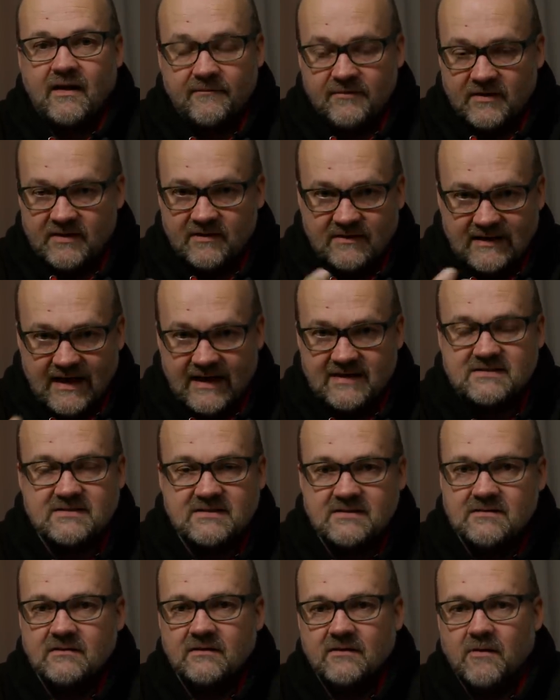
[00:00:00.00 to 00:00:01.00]
I think
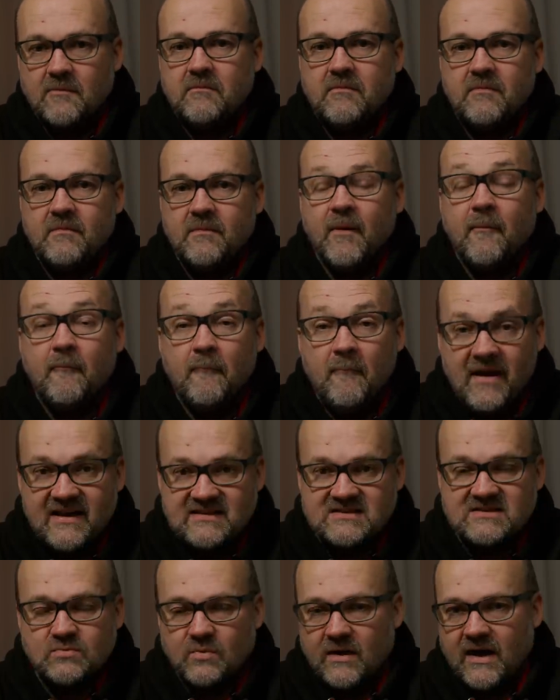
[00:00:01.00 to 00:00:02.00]
that's the
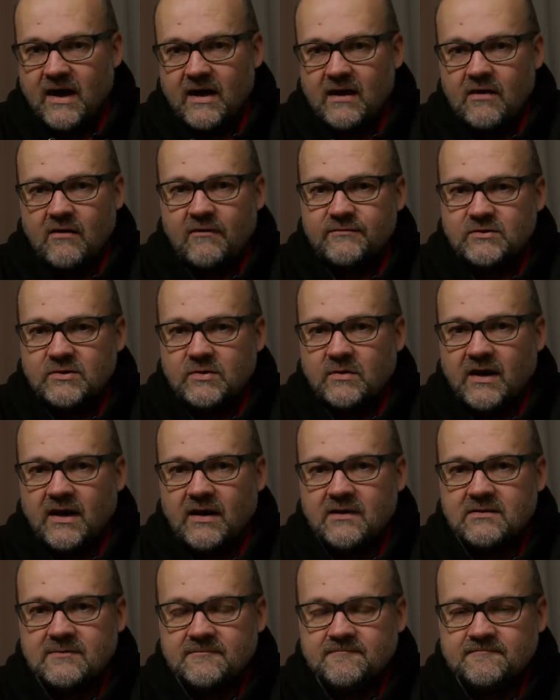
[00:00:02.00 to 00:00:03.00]
best way of
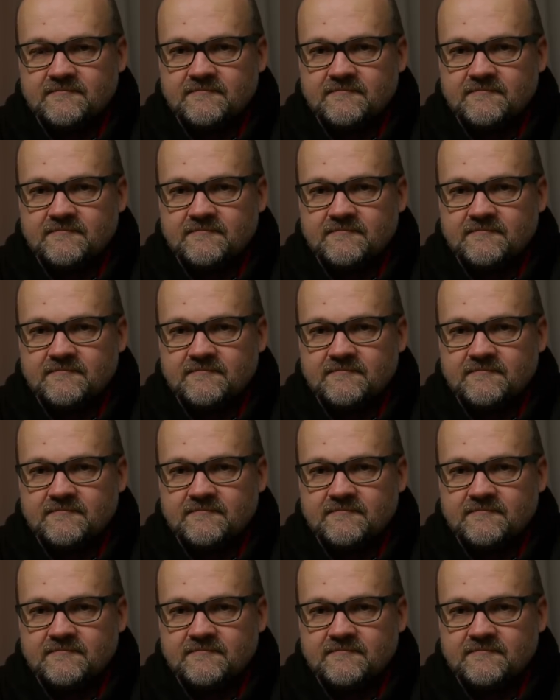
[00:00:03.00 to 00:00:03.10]
doing it.